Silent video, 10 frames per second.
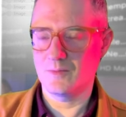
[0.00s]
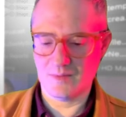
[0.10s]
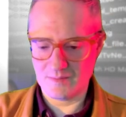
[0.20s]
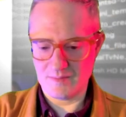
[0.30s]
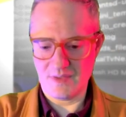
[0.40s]

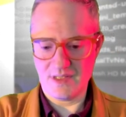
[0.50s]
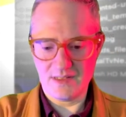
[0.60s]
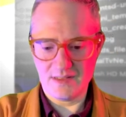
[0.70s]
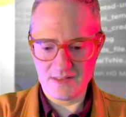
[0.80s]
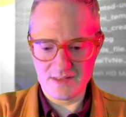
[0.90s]

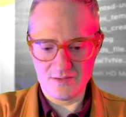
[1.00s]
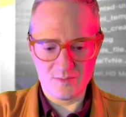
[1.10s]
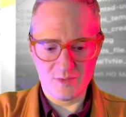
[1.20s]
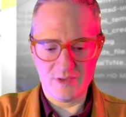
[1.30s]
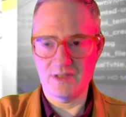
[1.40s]
Minus
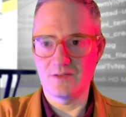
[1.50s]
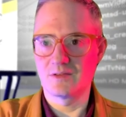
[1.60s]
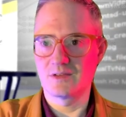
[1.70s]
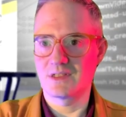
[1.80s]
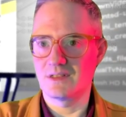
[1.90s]

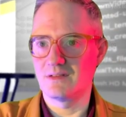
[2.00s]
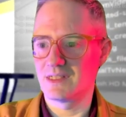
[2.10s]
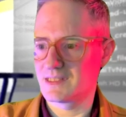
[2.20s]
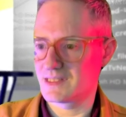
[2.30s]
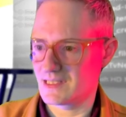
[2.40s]
0.02,
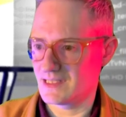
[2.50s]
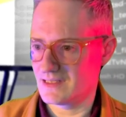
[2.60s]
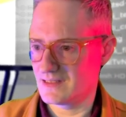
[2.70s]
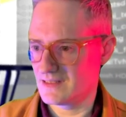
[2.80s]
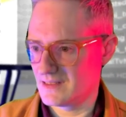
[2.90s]
let's say.
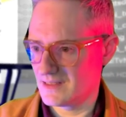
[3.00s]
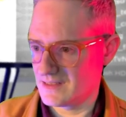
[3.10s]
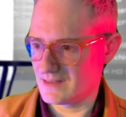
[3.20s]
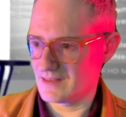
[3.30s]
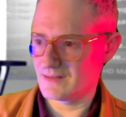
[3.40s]

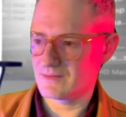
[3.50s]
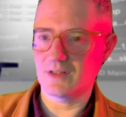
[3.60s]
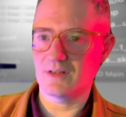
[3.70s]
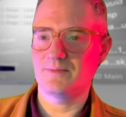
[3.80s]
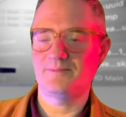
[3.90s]
I've
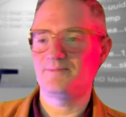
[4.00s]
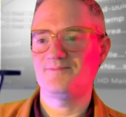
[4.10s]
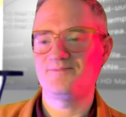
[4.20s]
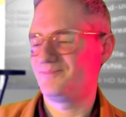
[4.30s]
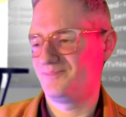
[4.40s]
got
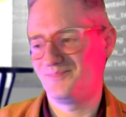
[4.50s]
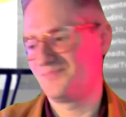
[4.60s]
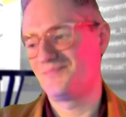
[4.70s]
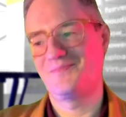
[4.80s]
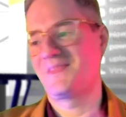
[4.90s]

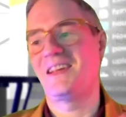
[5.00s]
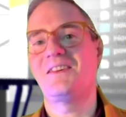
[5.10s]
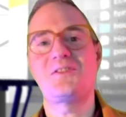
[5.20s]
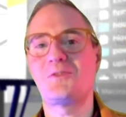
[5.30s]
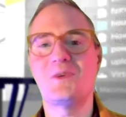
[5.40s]

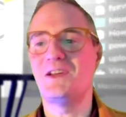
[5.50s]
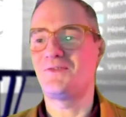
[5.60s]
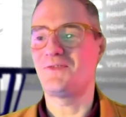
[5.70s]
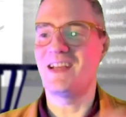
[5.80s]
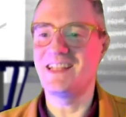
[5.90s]
a weird
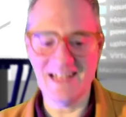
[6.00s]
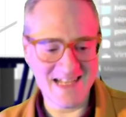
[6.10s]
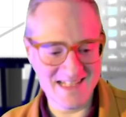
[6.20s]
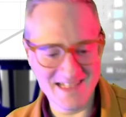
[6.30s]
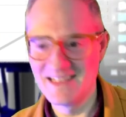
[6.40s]
fake
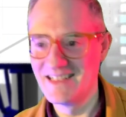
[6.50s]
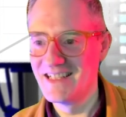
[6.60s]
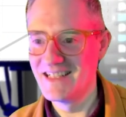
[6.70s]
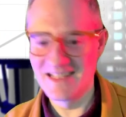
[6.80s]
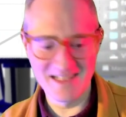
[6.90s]
desk.
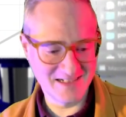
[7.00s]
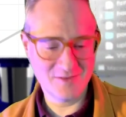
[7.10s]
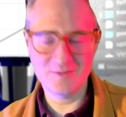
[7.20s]
Look.